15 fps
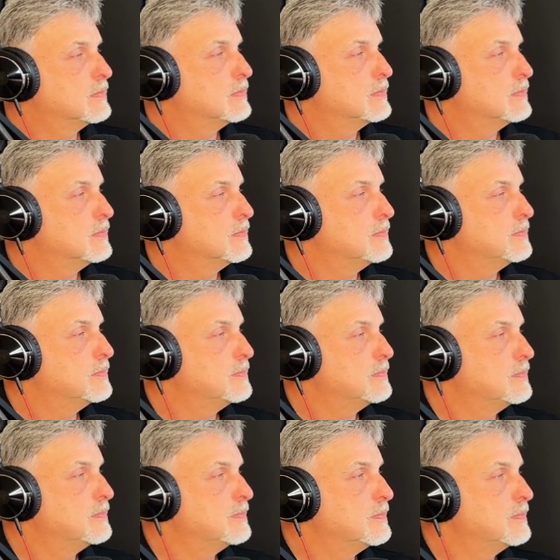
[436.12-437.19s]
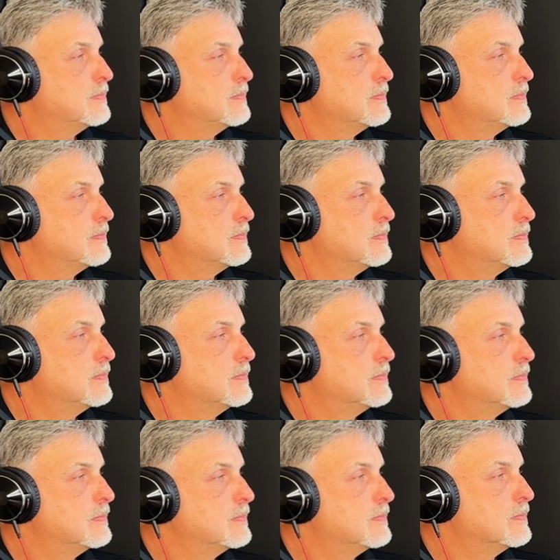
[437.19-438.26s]

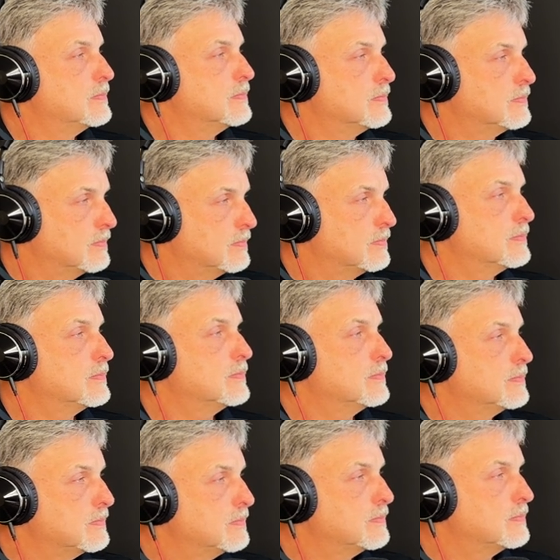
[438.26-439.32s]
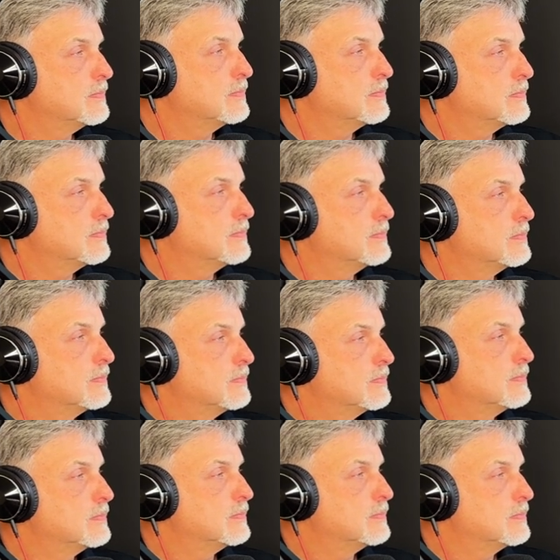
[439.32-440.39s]

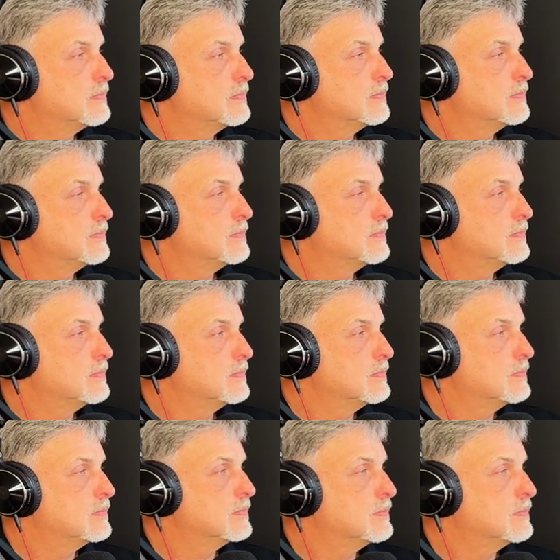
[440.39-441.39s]
(silent)